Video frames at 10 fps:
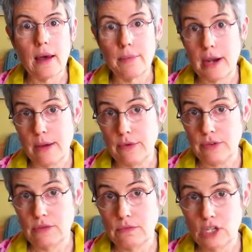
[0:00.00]
But I
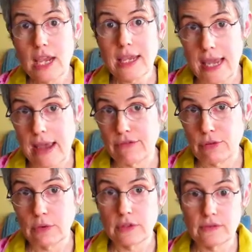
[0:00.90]
was shaking
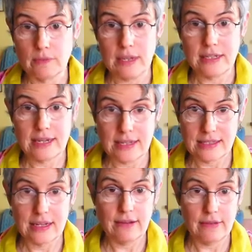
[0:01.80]
afterwards from the
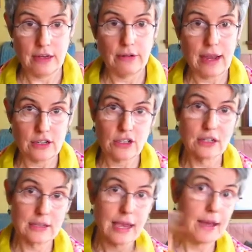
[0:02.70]
intensity of the interaction
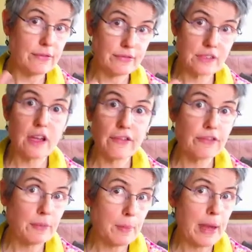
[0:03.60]
because I have stuff
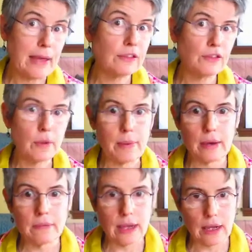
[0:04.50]
from the past about
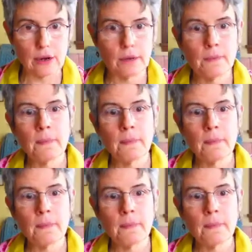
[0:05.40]
anger.